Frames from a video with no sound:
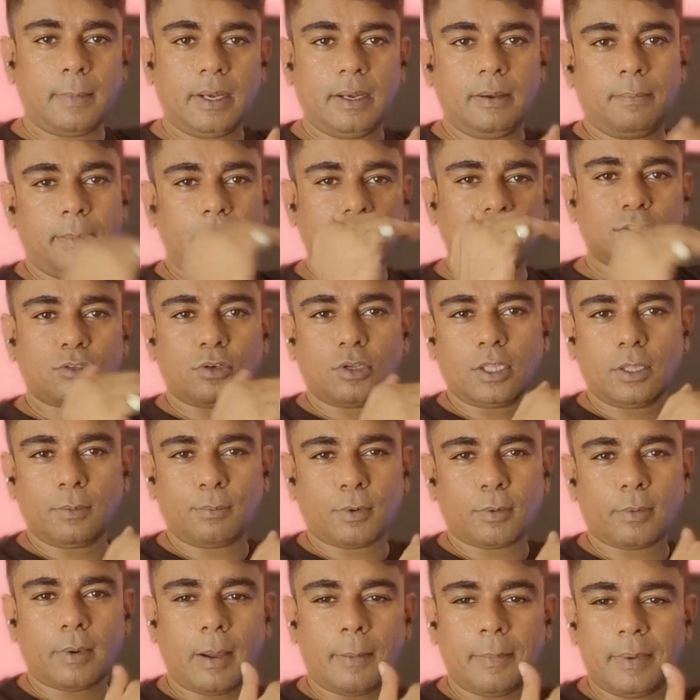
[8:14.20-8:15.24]
Based on the
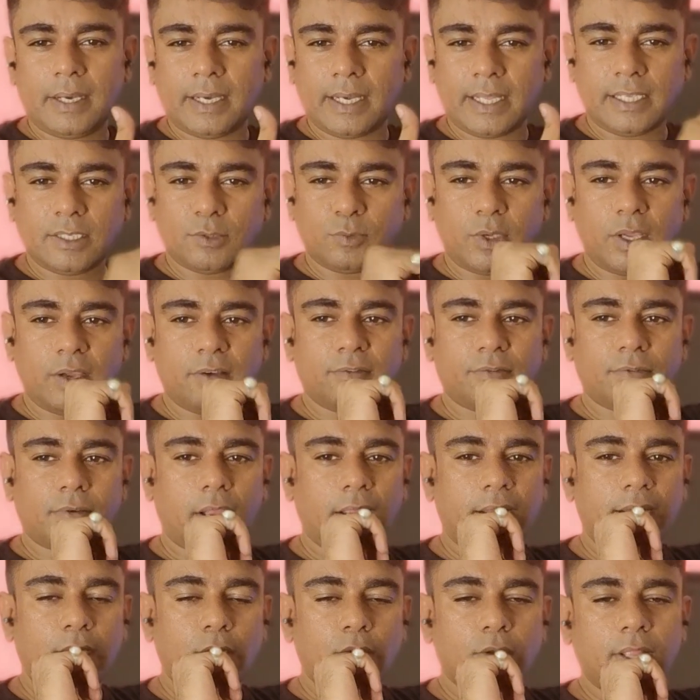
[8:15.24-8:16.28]
probabilities, we have
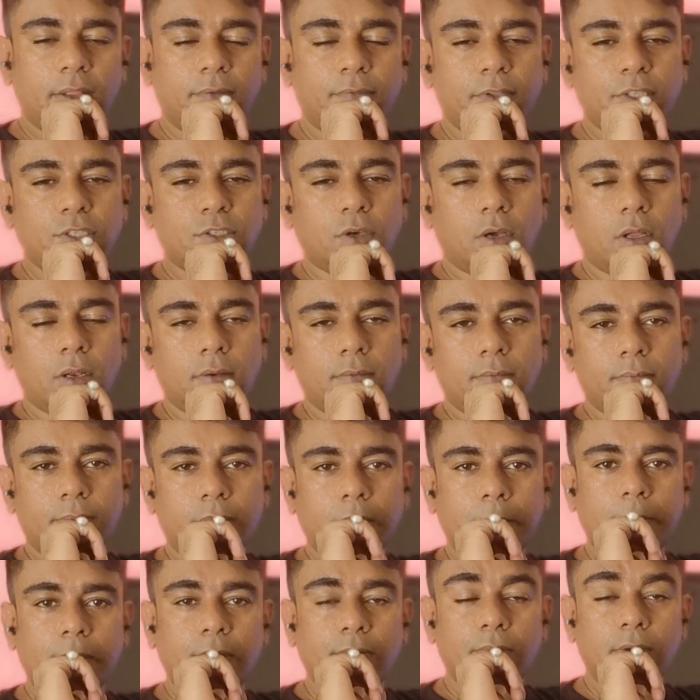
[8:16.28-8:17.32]
find out that which all
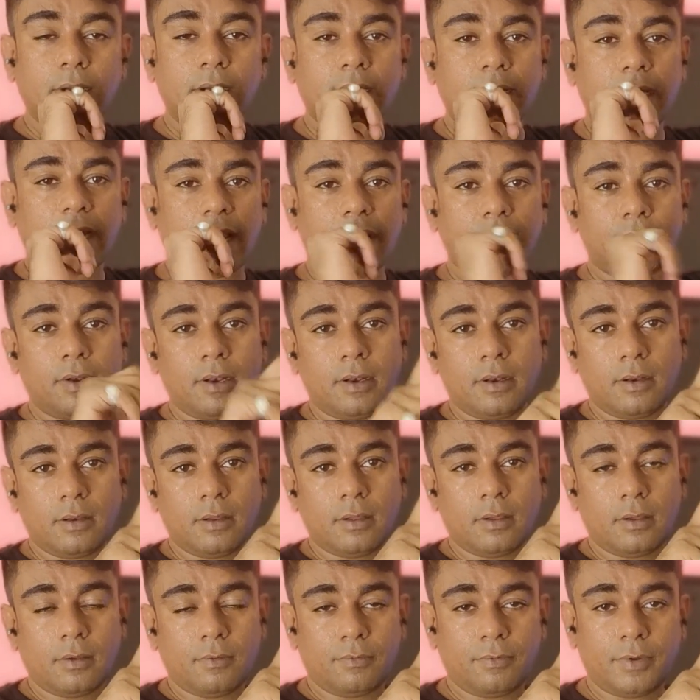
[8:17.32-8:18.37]
people will travel
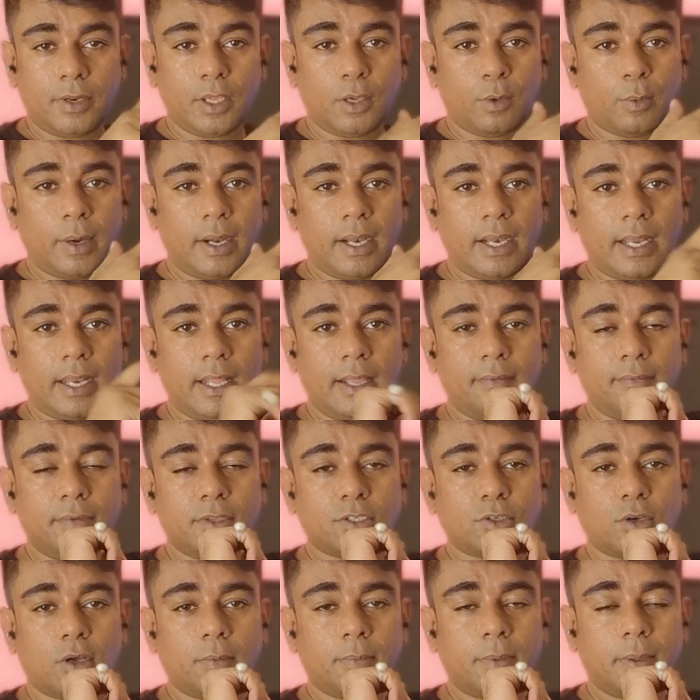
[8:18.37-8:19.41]
frequently,
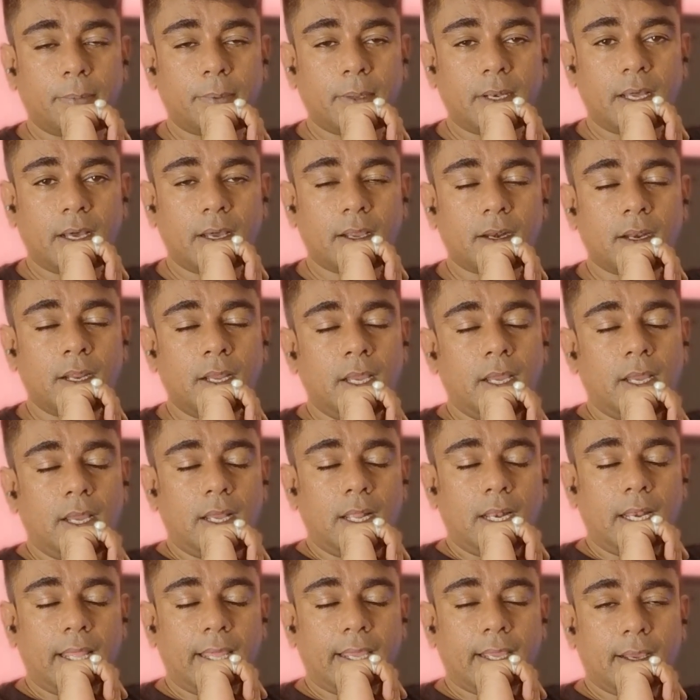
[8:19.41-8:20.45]
which all people are
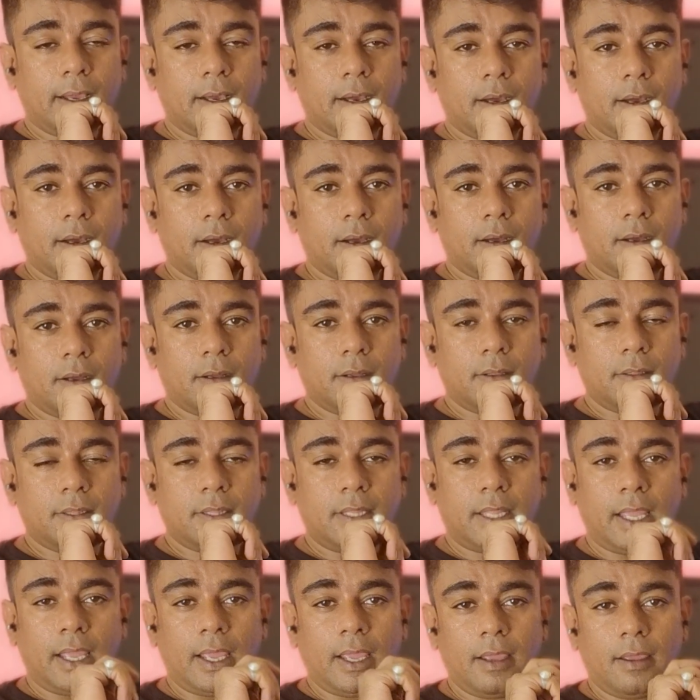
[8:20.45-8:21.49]

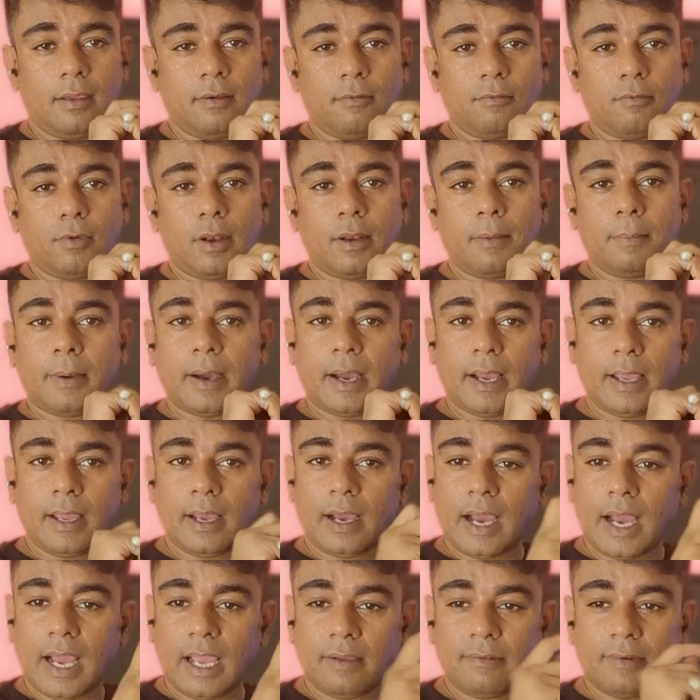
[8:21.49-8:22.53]
they will buy a
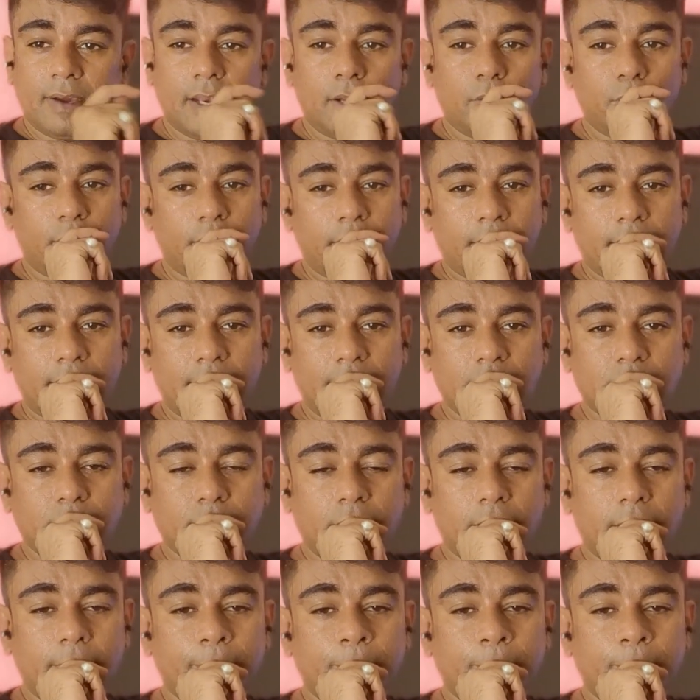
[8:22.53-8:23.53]
high value ticket as well.